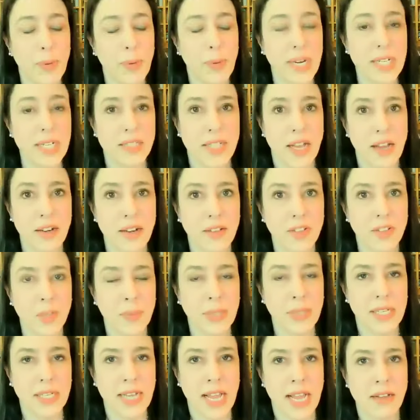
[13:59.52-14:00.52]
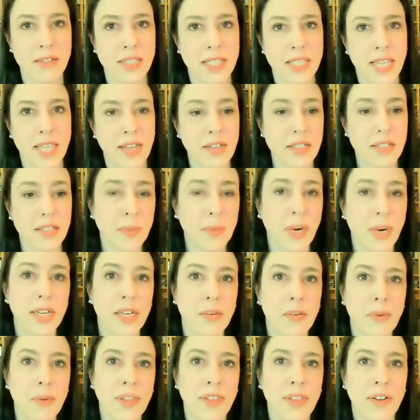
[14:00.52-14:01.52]
out a little bit now. Seattle's a market
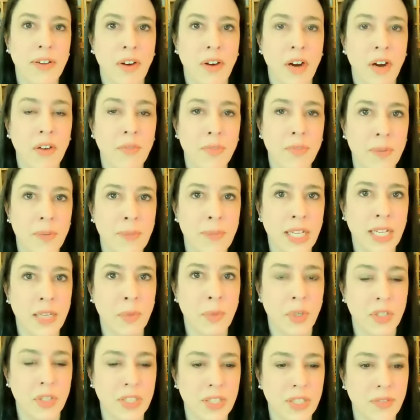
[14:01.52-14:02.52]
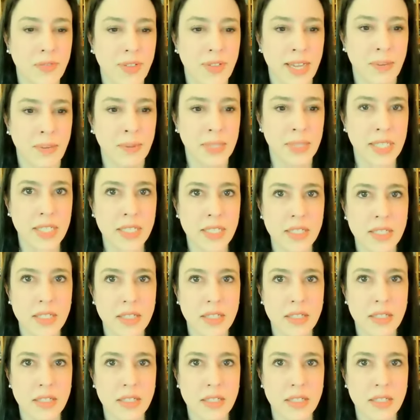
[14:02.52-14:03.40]
where there aren't very many multifamilies.